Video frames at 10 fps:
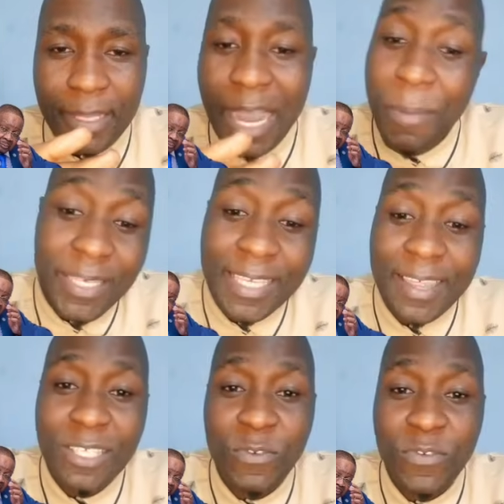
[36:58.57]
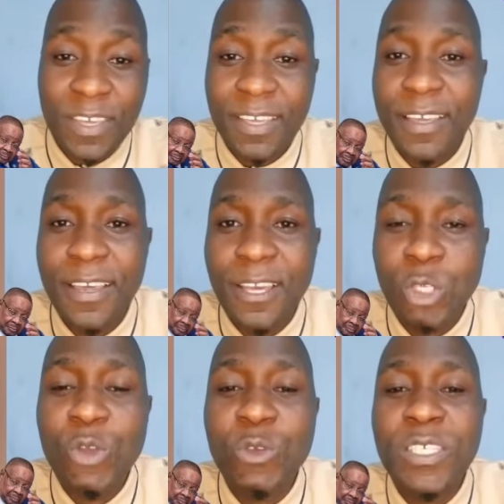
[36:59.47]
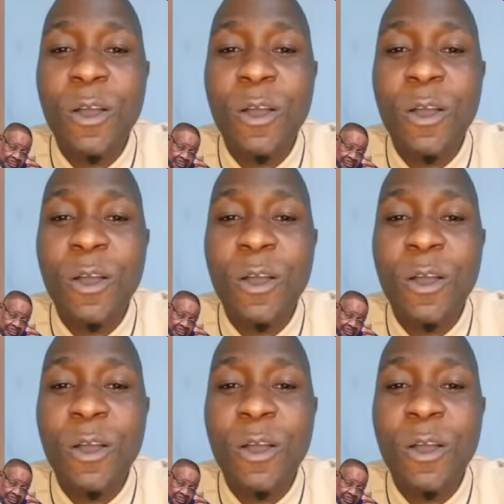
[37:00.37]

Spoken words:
I'm asking this V. So you say,